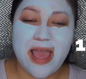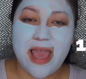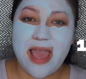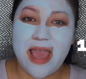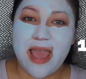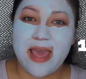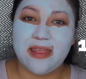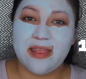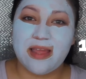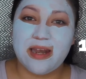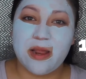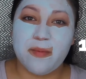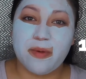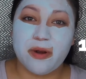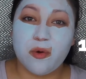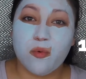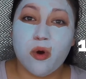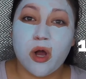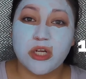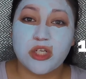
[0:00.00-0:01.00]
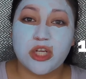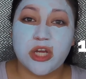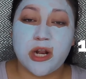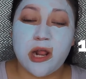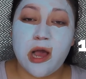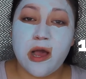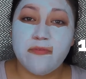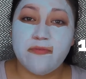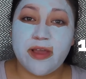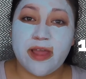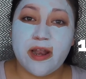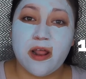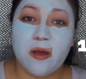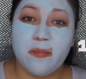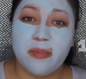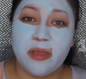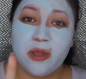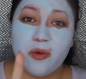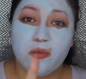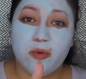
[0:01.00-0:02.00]
and then I'm going to wash it off and
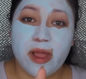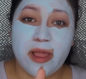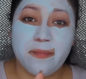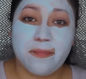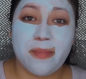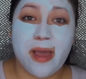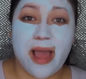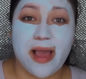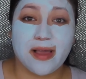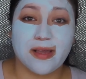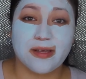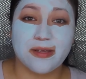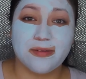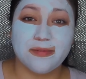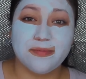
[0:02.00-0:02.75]
I'll be right back.